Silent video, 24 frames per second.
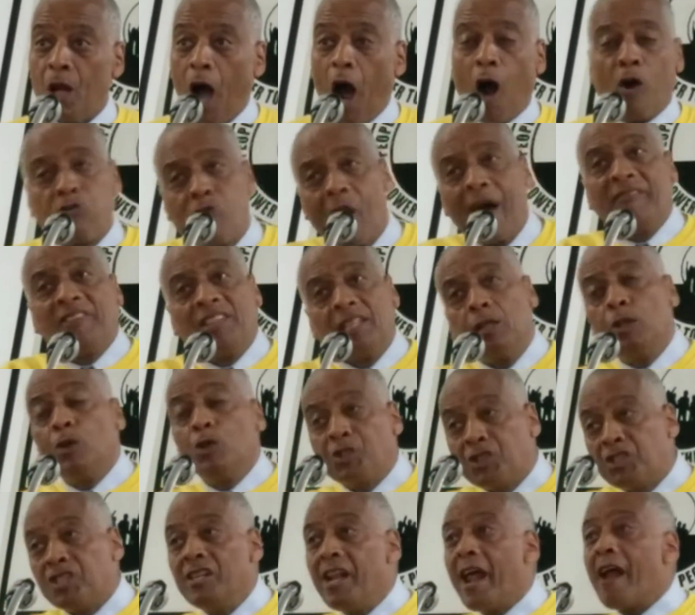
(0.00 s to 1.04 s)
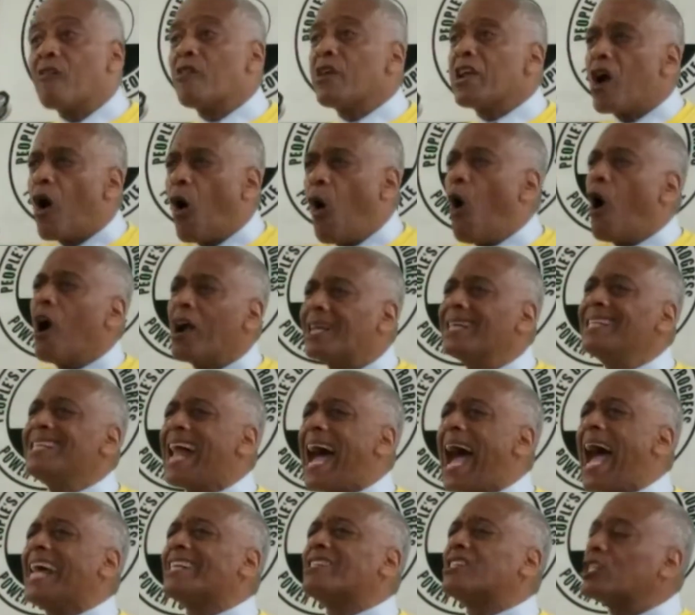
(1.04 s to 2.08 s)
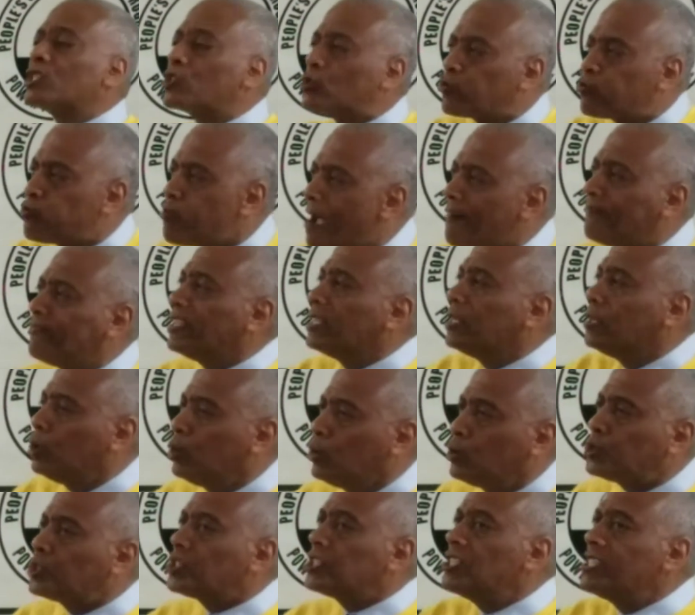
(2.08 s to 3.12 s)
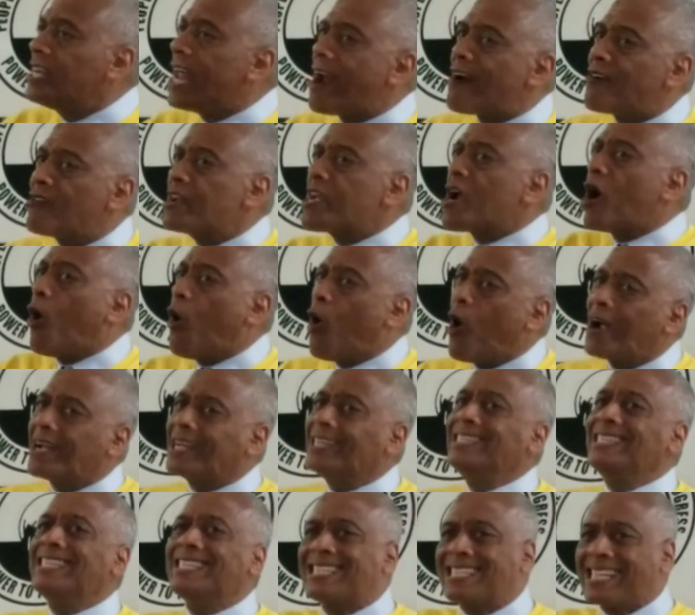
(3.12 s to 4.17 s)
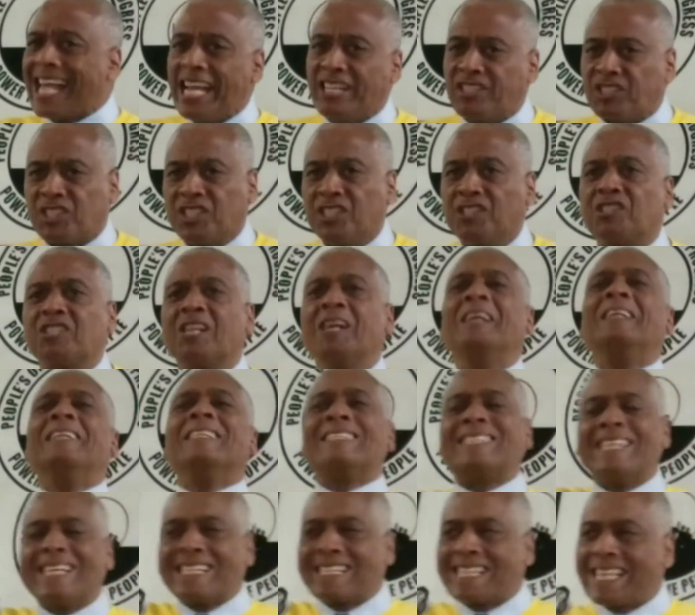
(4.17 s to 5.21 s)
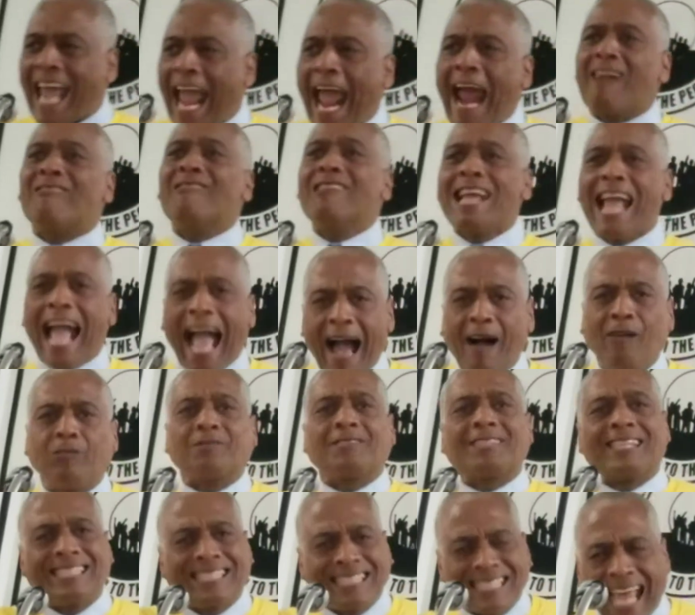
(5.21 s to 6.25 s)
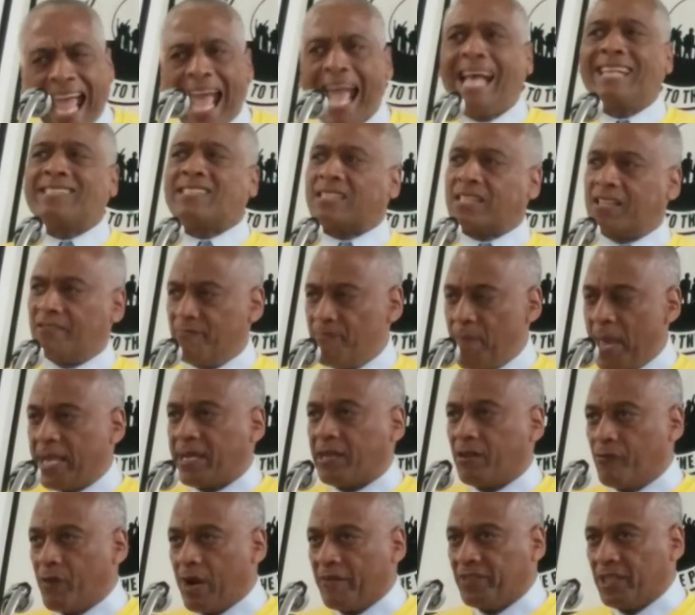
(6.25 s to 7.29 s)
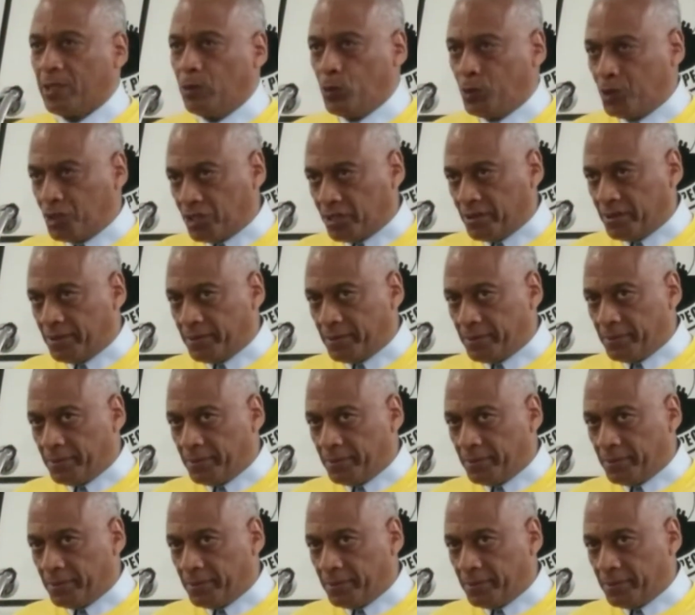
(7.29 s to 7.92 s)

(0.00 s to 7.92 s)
A revolutionary organizes revolutionary organizations to carry out the task of making revolution.